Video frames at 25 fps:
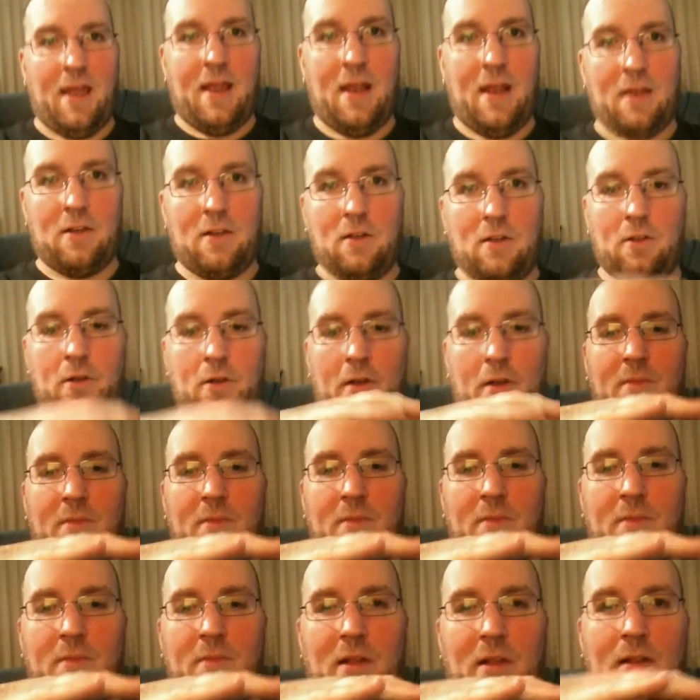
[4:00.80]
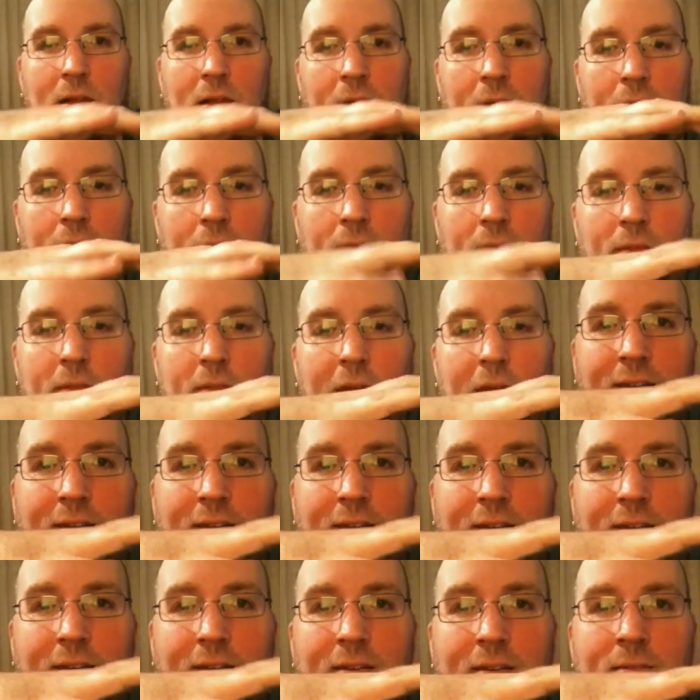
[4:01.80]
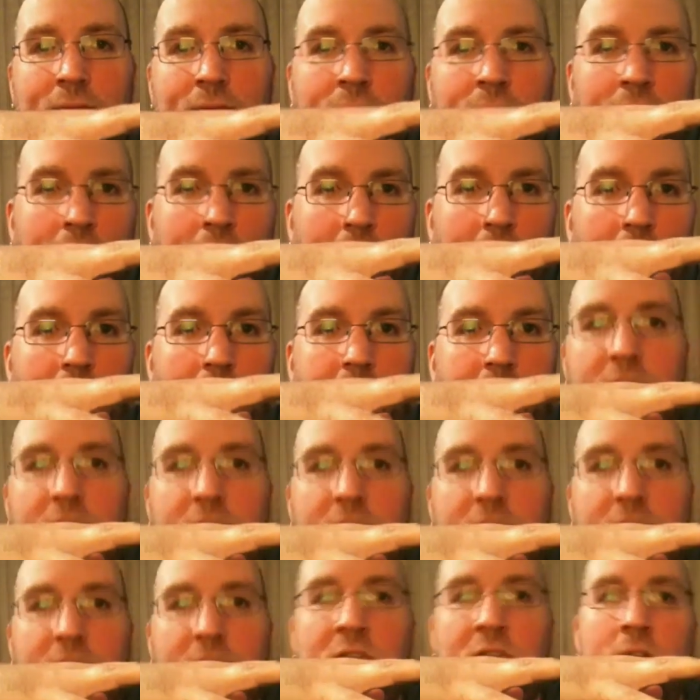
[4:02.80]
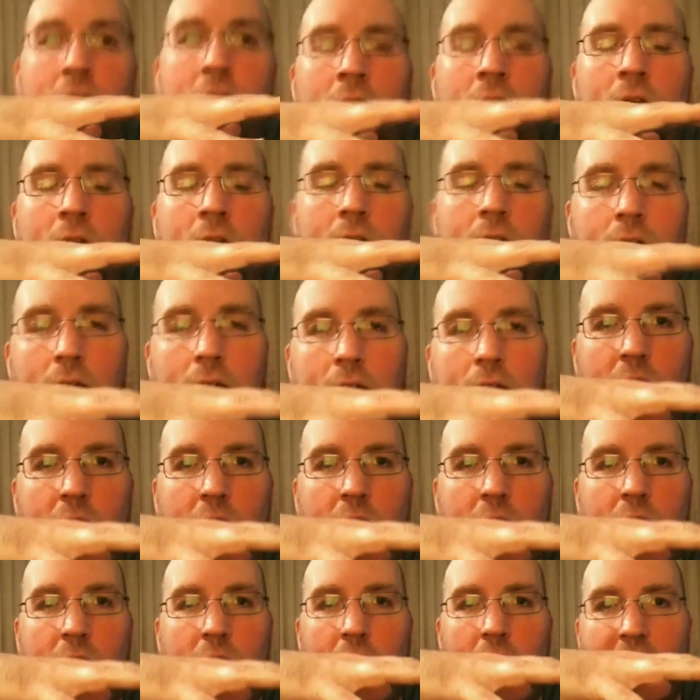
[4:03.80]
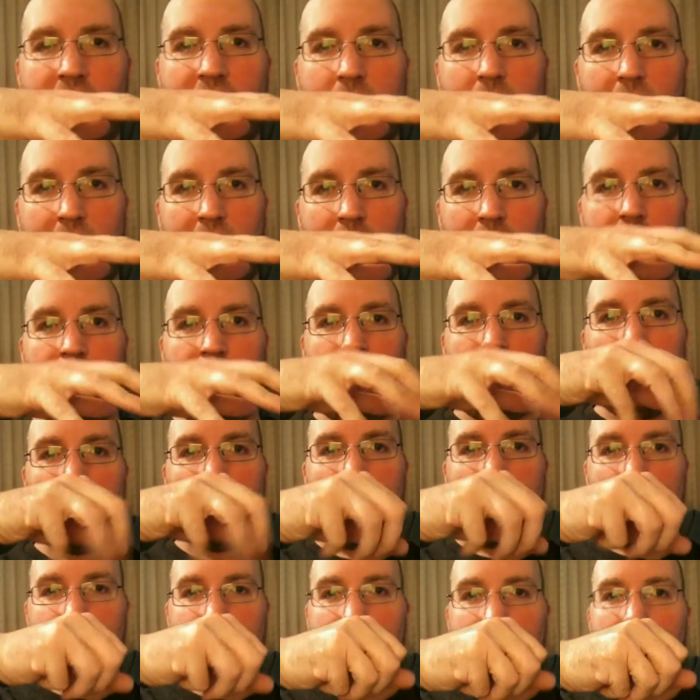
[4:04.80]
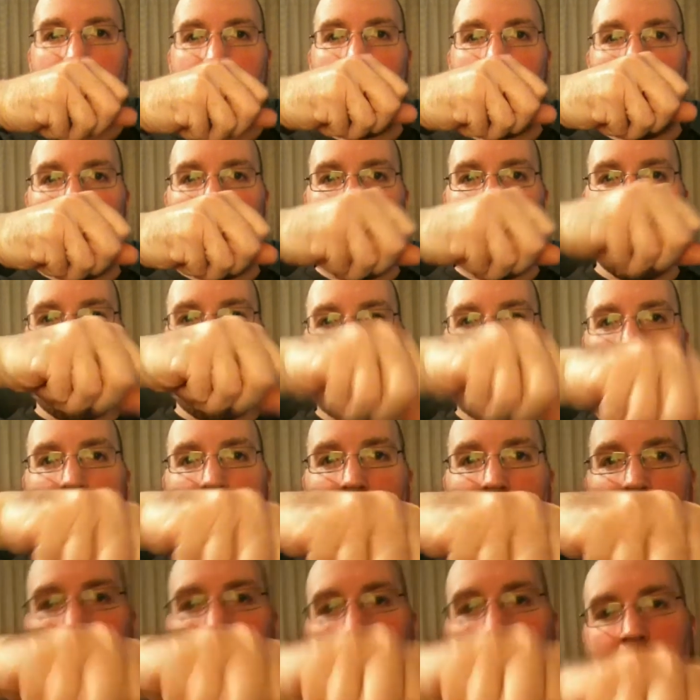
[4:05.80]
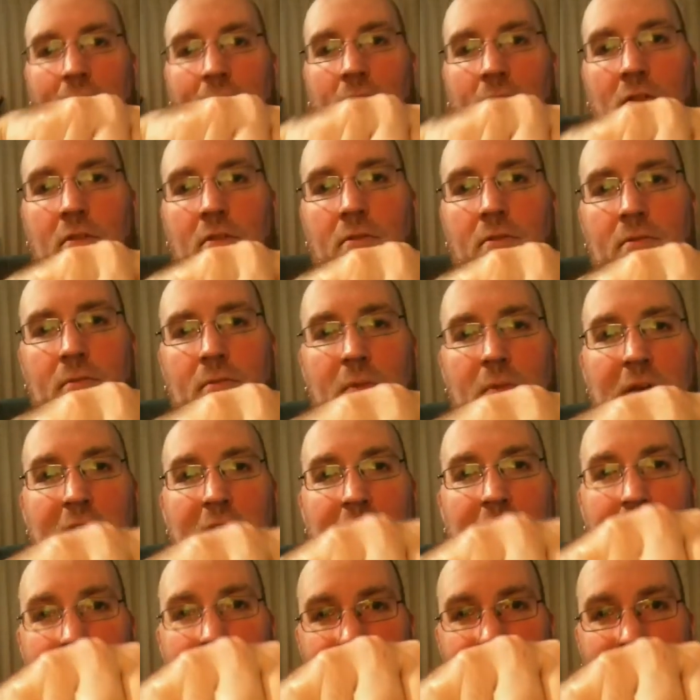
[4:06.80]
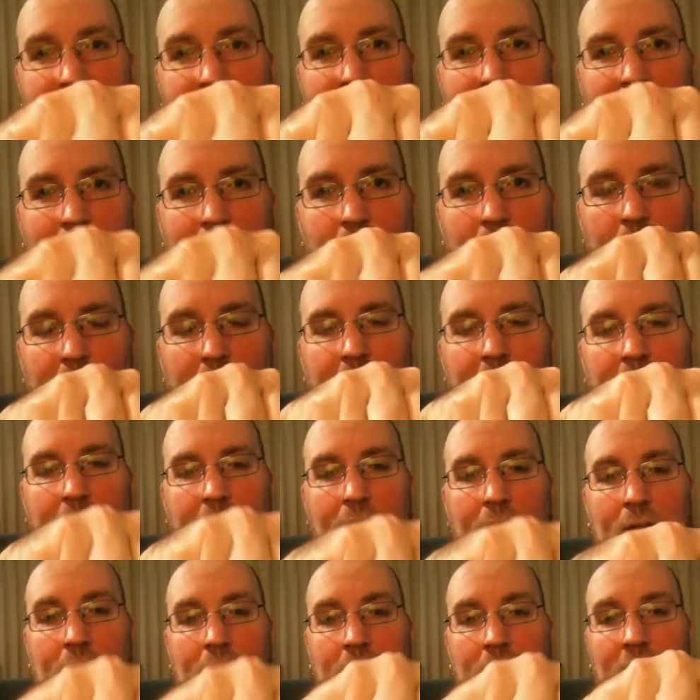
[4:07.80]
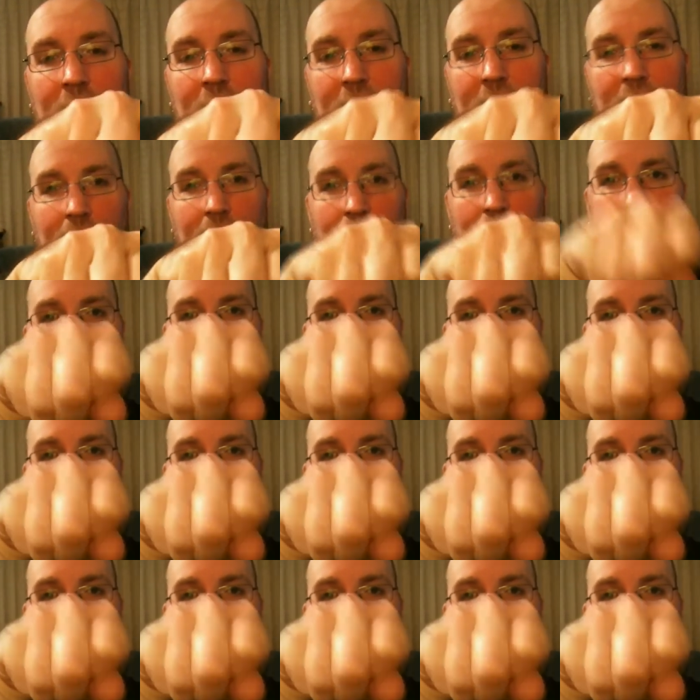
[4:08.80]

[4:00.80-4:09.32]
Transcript: to look something like that at all times. If I was to make a fist or something, it would look like I had 3 knuckles on the top of my hand and nothing for the